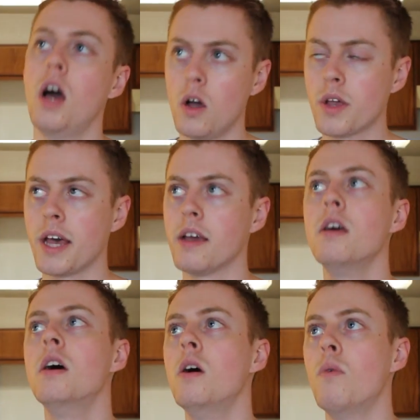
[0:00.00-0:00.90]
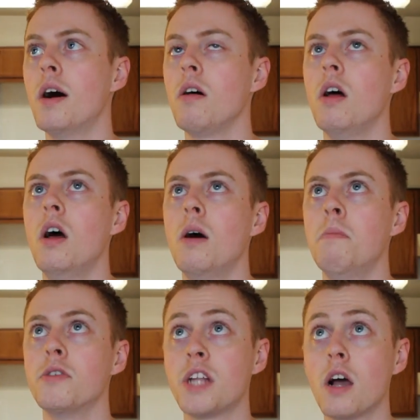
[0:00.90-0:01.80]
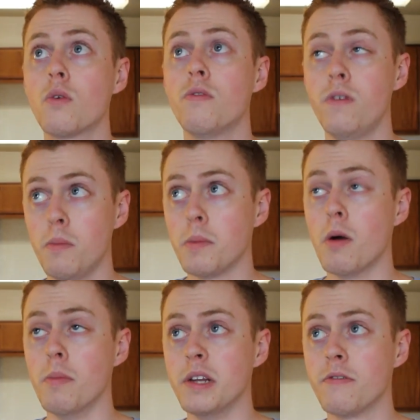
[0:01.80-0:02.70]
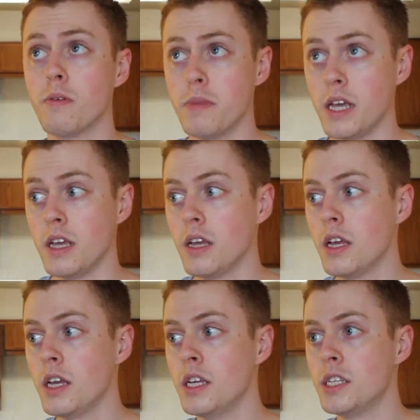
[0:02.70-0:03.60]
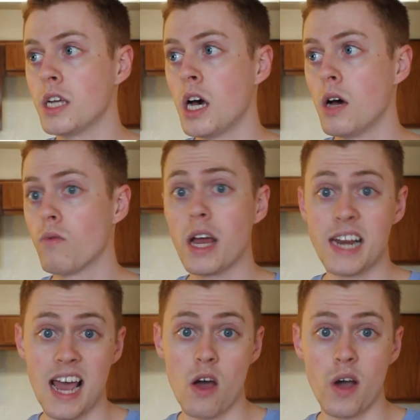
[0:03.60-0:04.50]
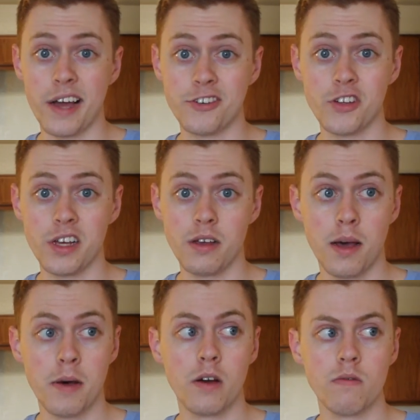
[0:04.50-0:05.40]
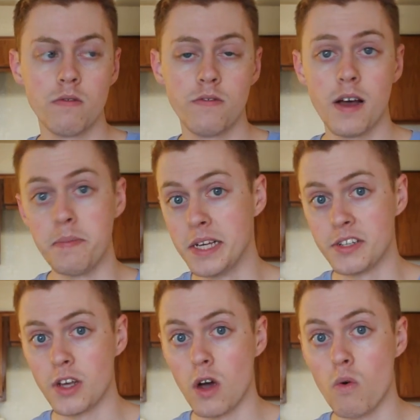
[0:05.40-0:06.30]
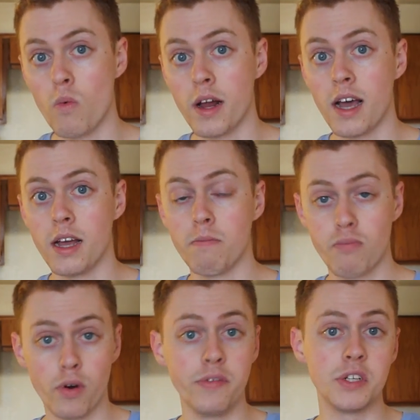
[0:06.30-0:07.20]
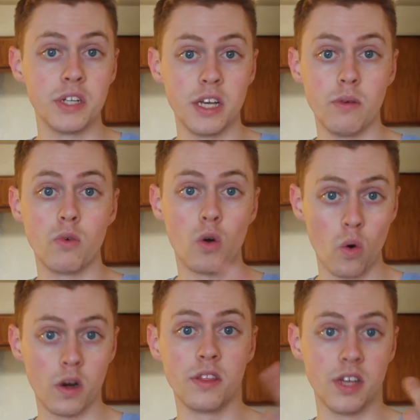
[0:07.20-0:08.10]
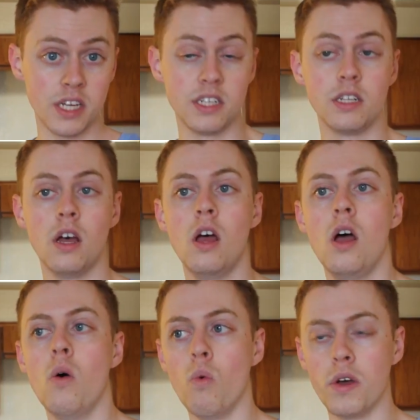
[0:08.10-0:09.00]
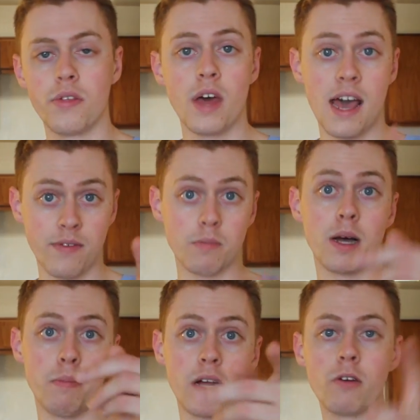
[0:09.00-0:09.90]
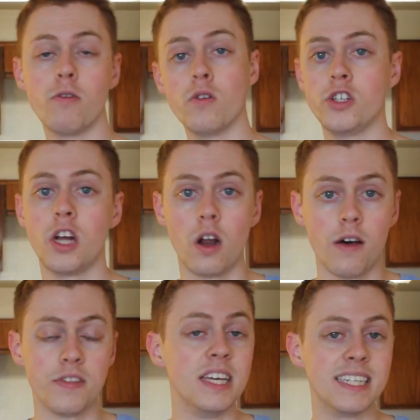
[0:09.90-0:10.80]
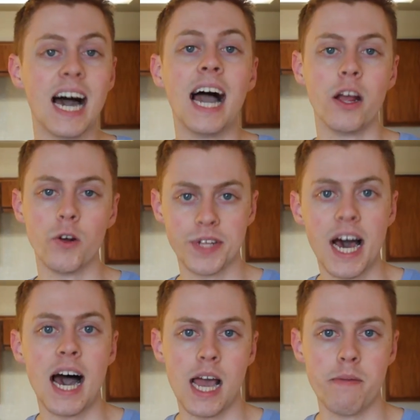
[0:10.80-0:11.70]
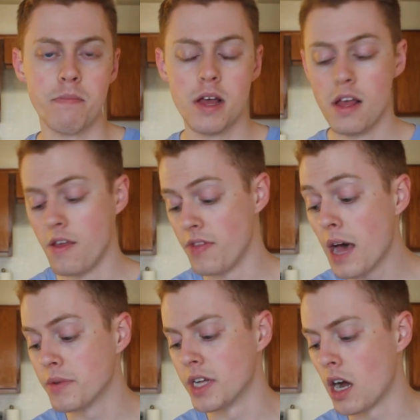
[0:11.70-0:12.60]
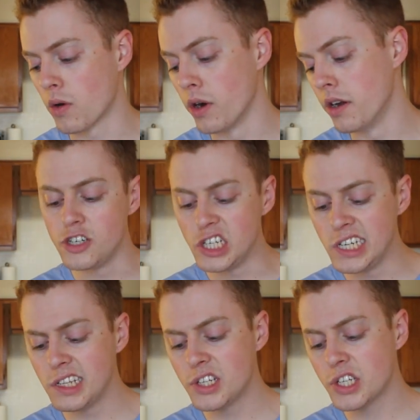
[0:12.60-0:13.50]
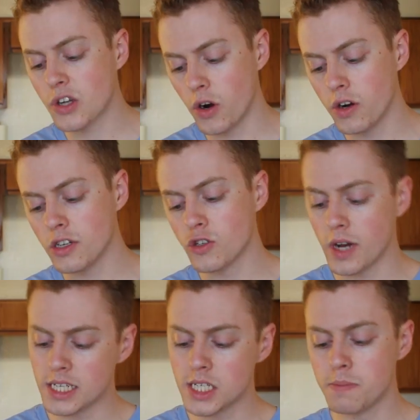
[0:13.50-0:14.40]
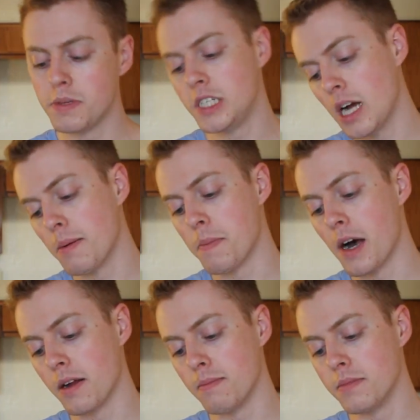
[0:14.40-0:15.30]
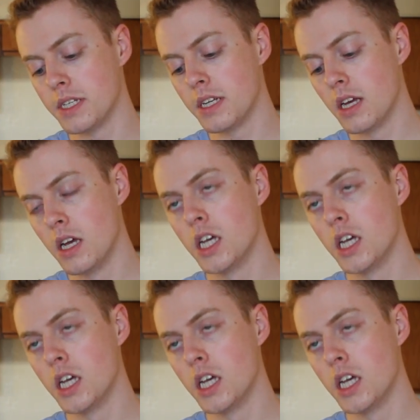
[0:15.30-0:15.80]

Okay, well, most awkward filming moment for me is right now, actually, about 5 minutes ago, when I previously recorded this with having my microphone shut off the entire time. That was awkward. Jeans, skirt, dress, pajama bottoms.